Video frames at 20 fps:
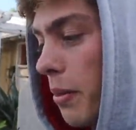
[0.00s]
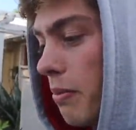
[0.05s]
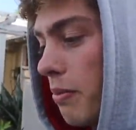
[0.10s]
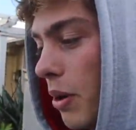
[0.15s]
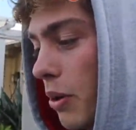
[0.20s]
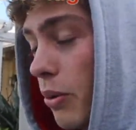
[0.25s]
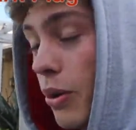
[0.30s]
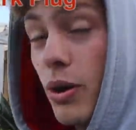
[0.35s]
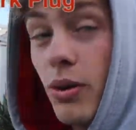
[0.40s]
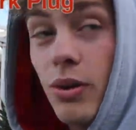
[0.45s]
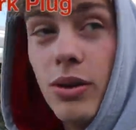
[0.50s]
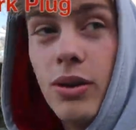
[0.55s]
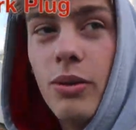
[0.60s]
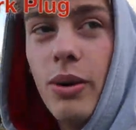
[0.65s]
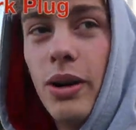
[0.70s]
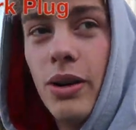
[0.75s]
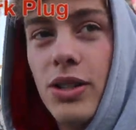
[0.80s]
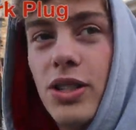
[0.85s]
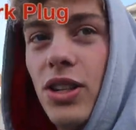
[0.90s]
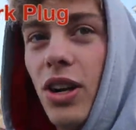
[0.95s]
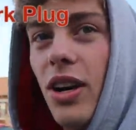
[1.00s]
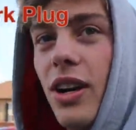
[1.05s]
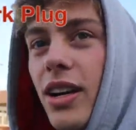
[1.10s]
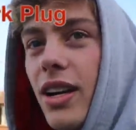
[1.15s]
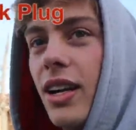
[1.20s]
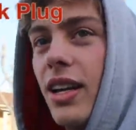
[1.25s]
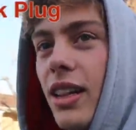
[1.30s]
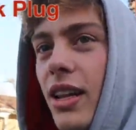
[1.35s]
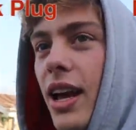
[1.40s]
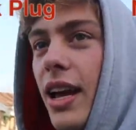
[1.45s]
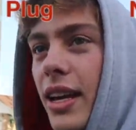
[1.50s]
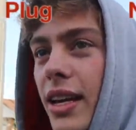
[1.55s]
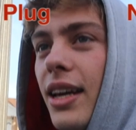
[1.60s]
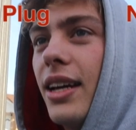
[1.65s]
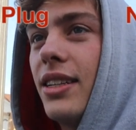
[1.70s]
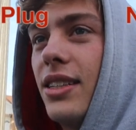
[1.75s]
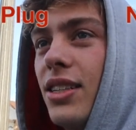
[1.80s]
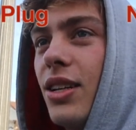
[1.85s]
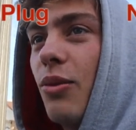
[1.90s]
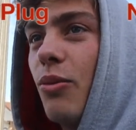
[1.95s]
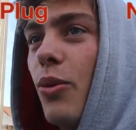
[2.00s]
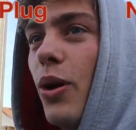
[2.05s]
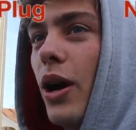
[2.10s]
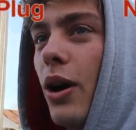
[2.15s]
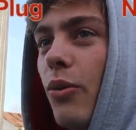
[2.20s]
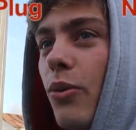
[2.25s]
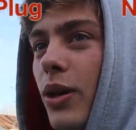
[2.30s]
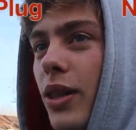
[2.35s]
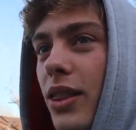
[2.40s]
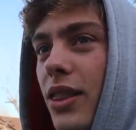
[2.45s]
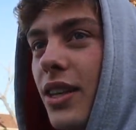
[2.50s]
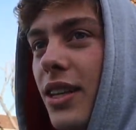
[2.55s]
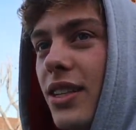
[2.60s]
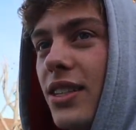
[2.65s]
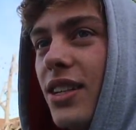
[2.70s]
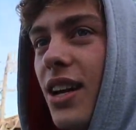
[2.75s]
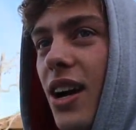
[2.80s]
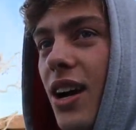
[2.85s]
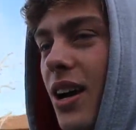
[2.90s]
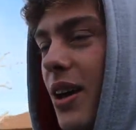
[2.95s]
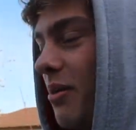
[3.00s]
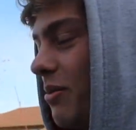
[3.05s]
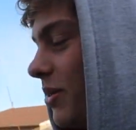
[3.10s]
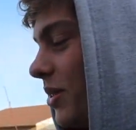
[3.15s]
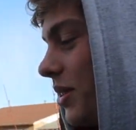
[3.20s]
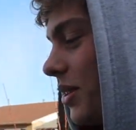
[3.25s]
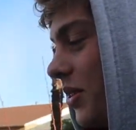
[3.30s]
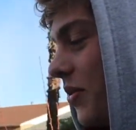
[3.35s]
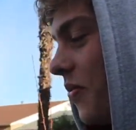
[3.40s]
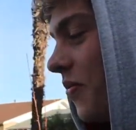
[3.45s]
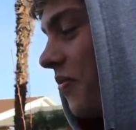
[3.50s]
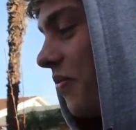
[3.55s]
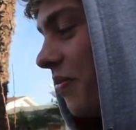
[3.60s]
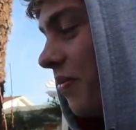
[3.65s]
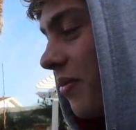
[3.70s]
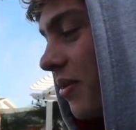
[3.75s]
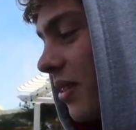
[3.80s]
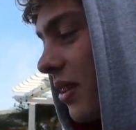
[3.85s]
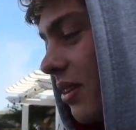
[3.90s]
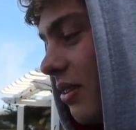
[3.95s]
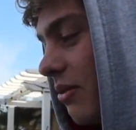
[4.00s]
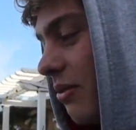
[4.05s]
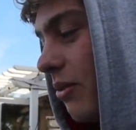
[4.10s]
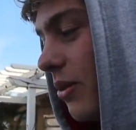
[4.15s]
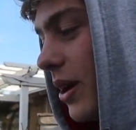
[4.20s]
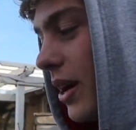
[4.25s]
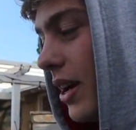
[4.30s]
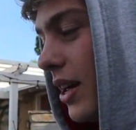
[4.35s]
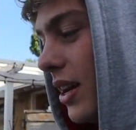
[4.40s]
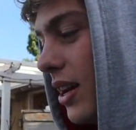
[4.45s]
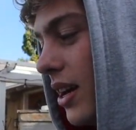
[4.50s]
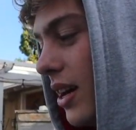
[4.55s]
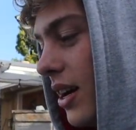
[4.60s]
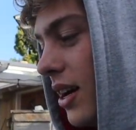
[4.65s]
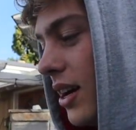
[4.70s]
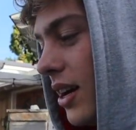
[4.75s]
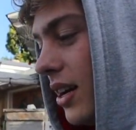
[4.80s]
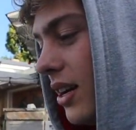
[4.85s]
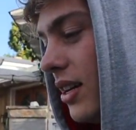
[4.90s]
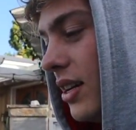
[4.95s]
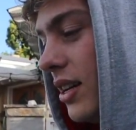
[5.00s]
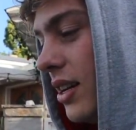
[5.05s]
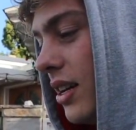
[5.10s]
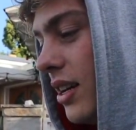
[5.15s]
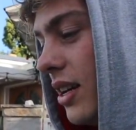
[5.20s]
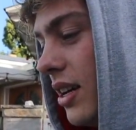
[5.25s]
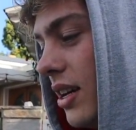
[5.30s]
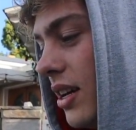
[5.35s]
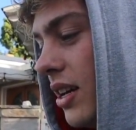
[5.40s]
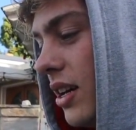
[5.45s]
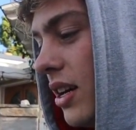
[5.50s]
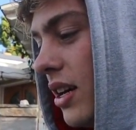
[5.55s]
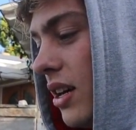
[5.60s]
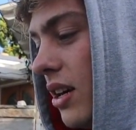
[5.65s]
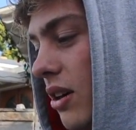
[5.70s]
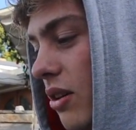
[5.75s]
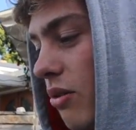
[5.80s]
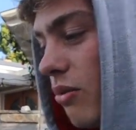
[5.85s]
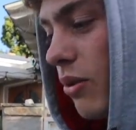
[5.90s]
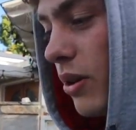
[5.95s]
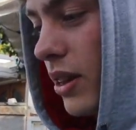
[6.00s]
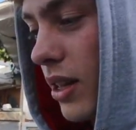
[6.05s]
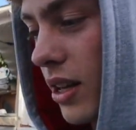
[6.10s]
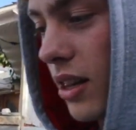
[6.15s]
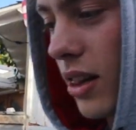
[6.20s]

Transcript: But we were, we were starting to like get somewhere with these times when, uh, when the